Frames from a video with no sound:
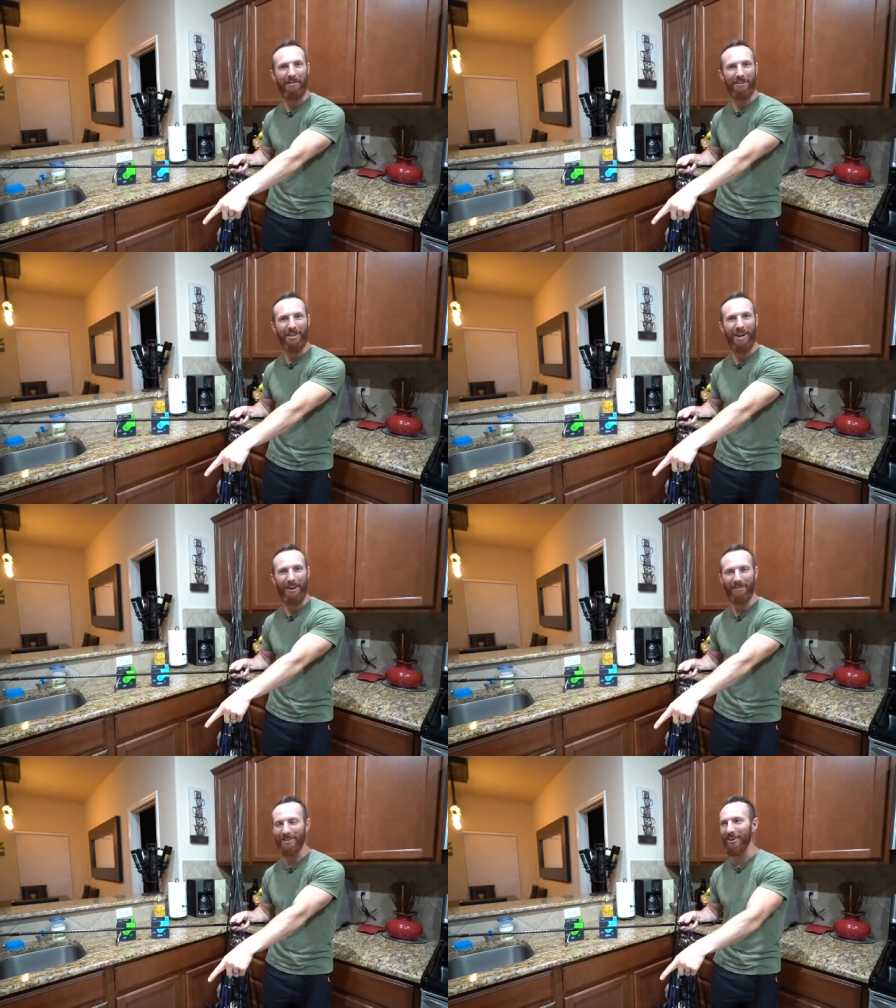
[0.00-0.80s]
half the
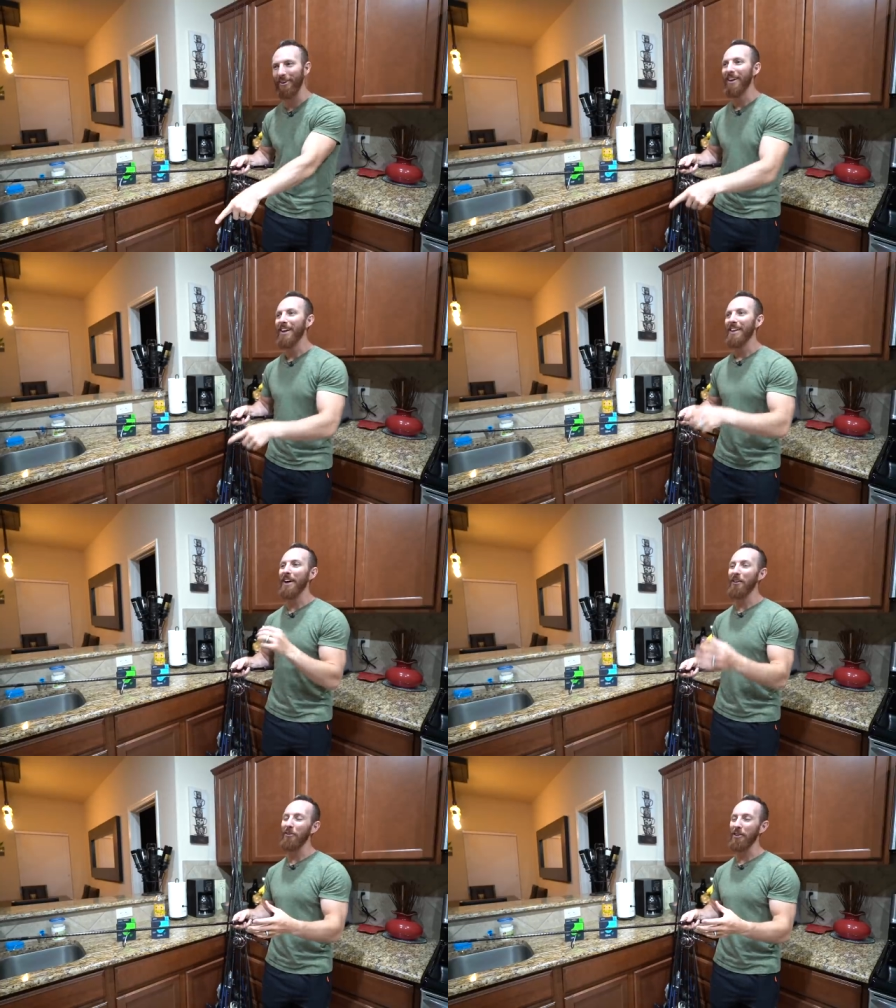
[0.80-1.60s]
time. So
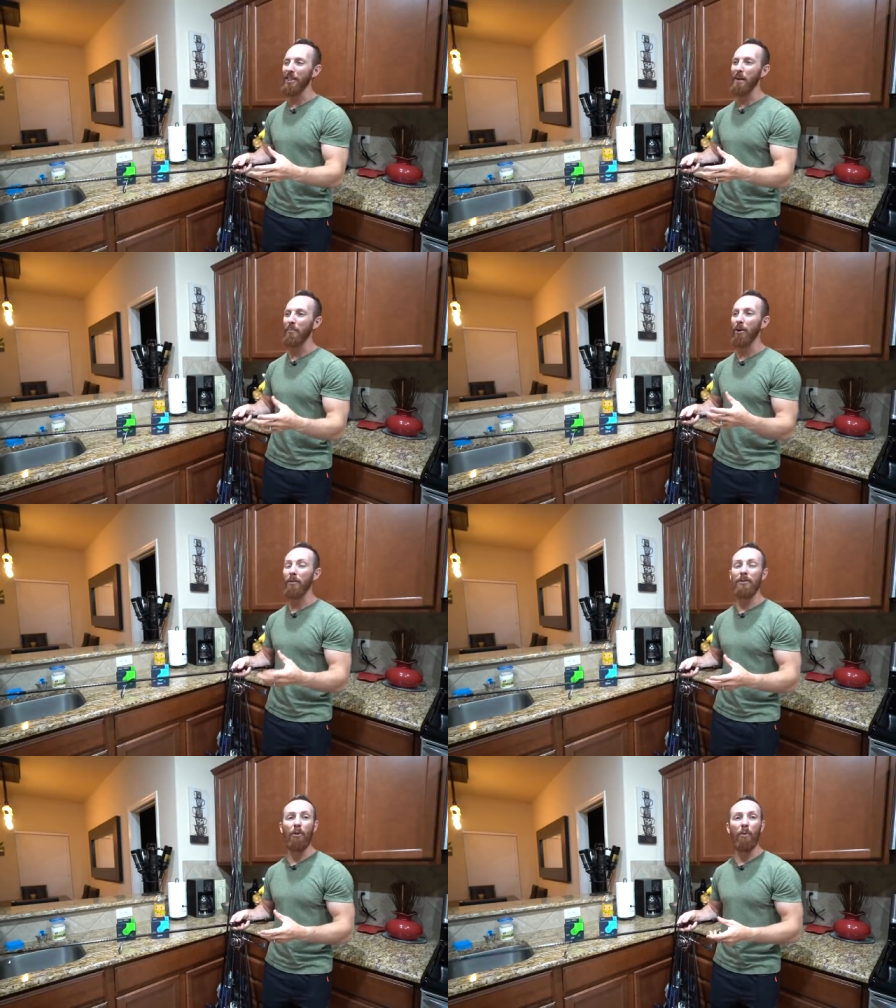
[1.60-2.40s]
not only that, but
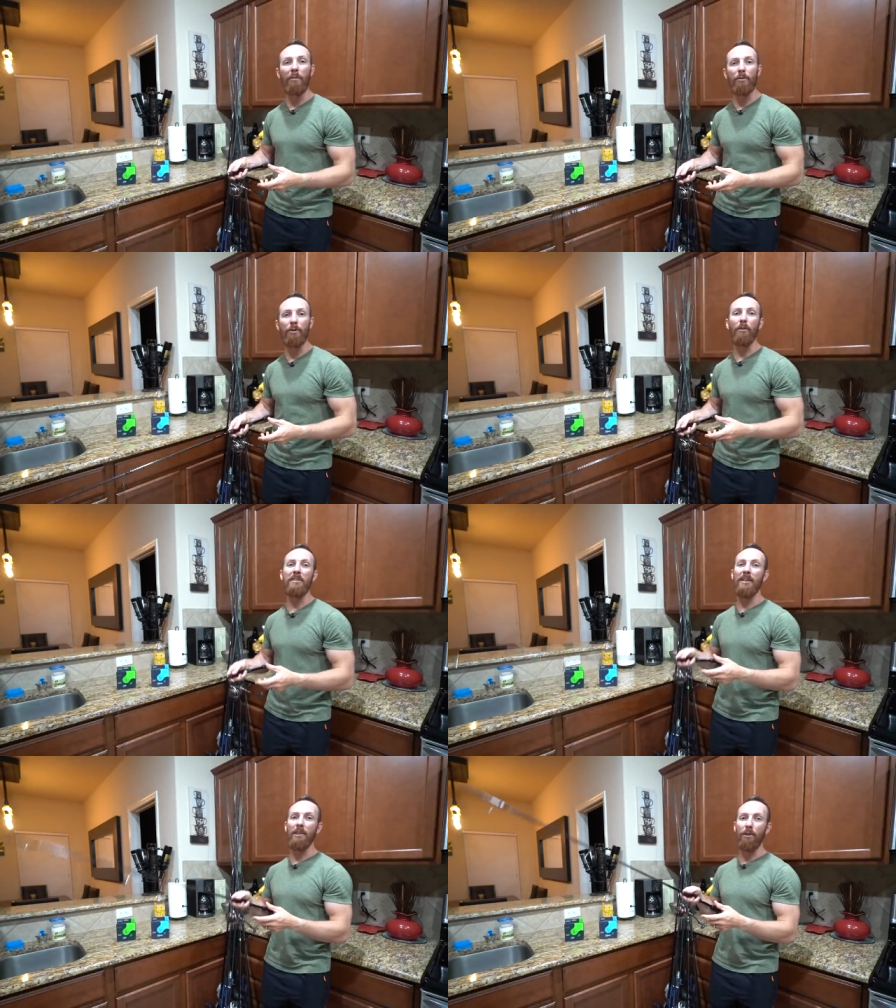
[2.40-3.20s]
also whenever you go to
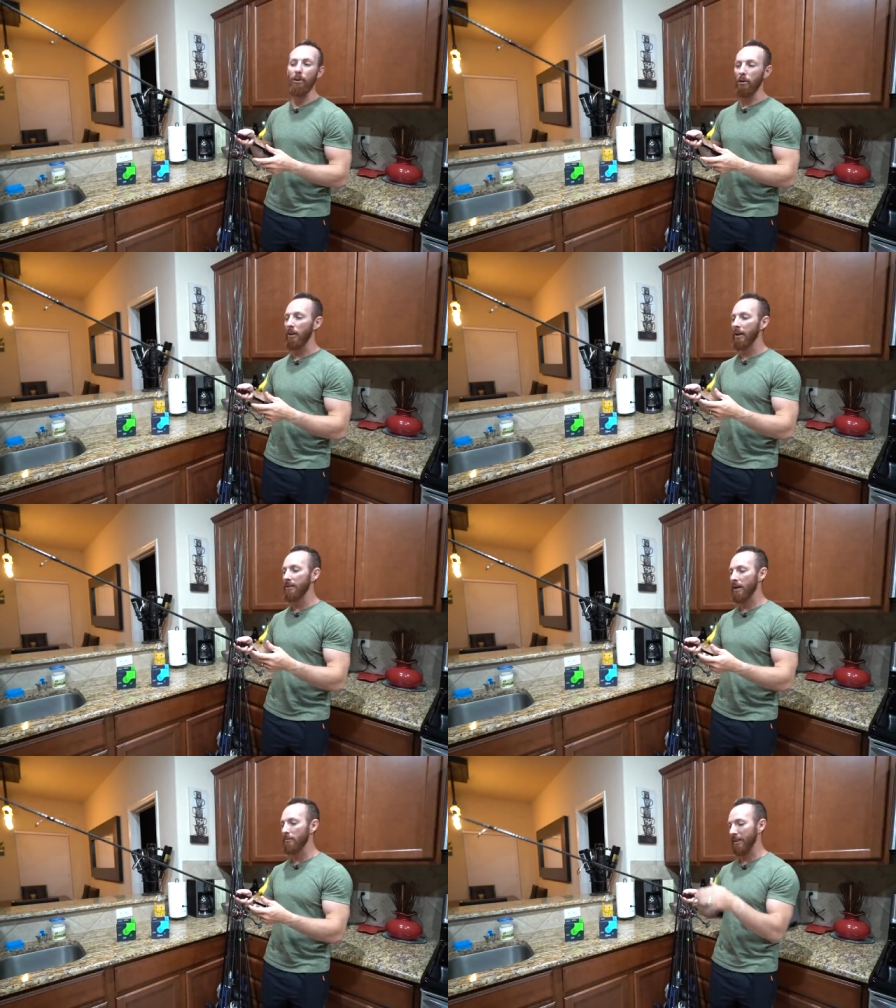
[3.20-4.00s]
set the hook, a lot
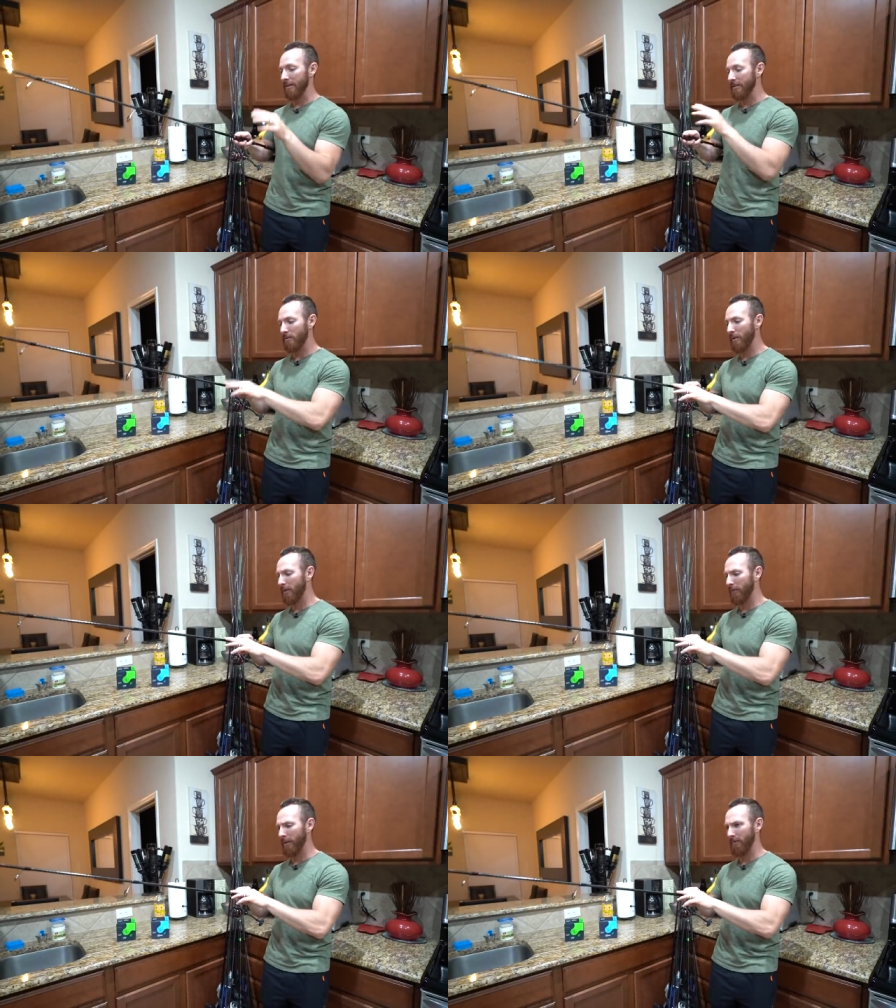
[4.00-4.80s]
of times like this is
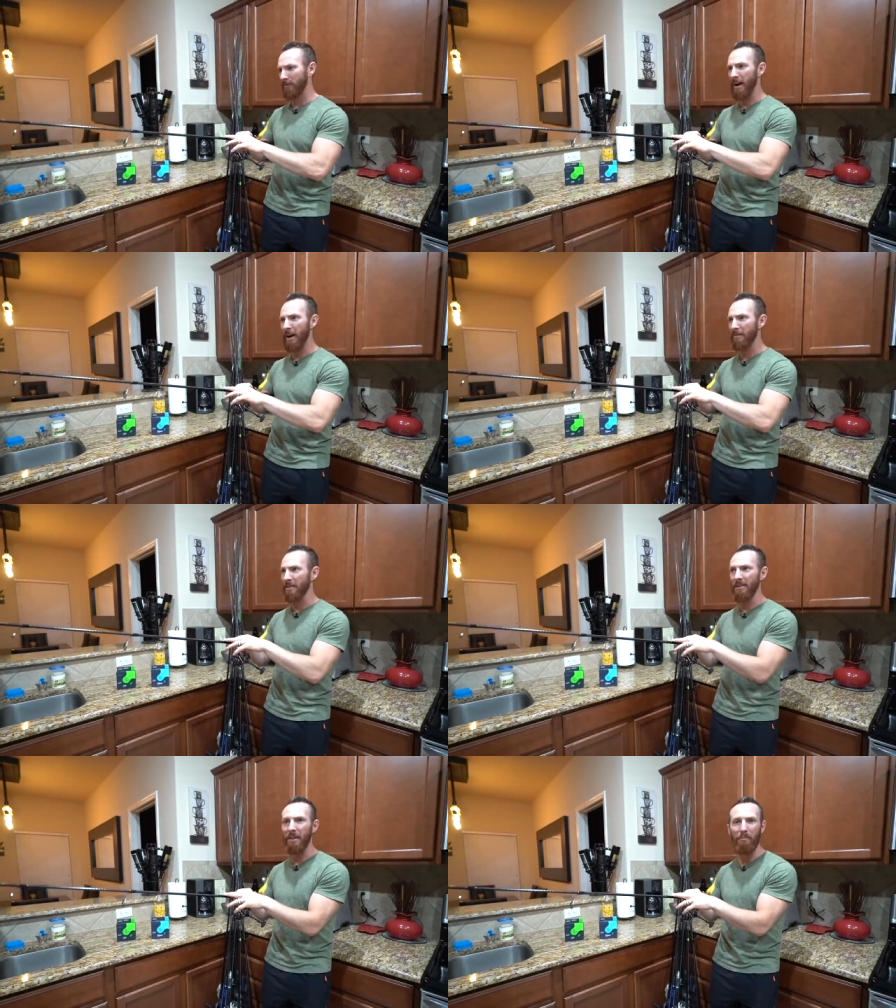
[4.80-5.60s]
rated for like five
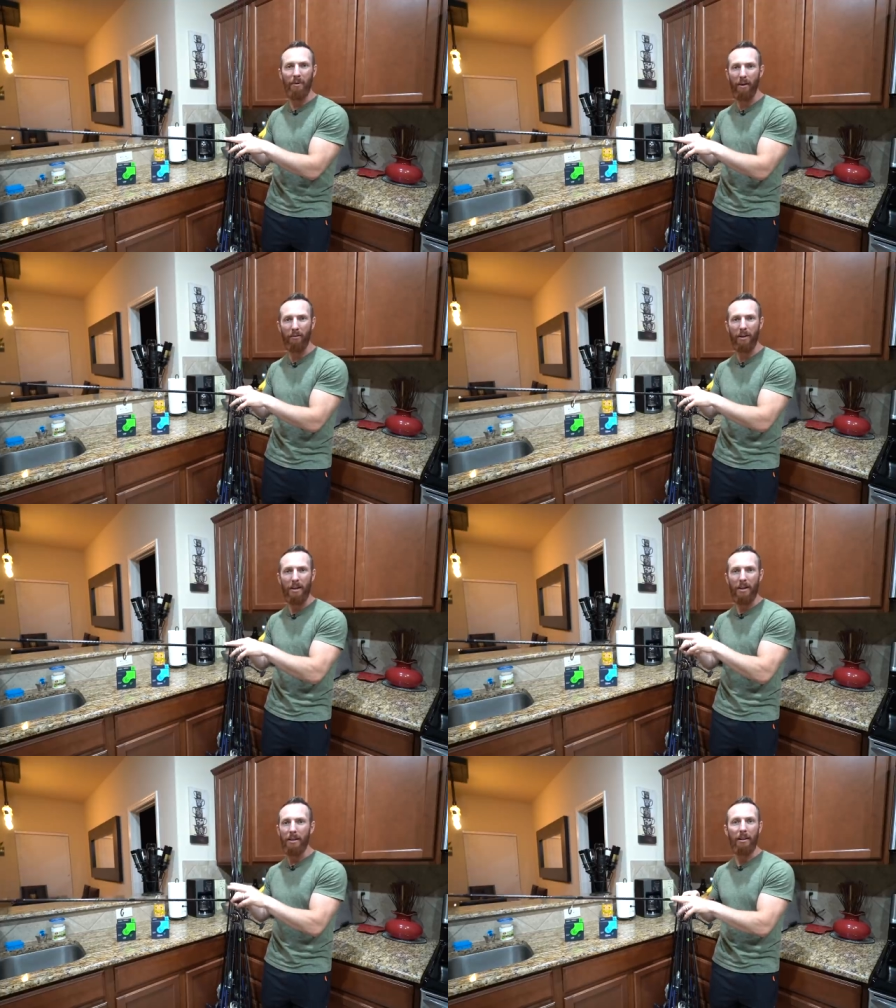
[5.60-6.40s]
to 10 pound
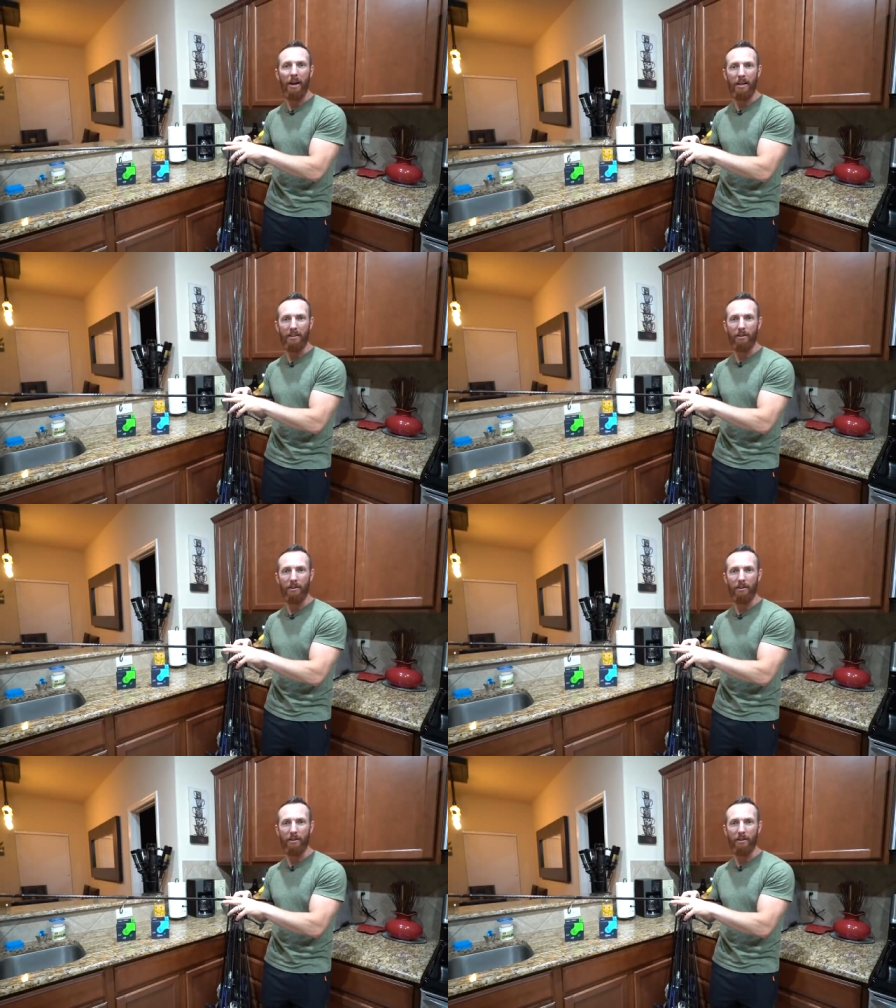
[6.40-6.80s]
line.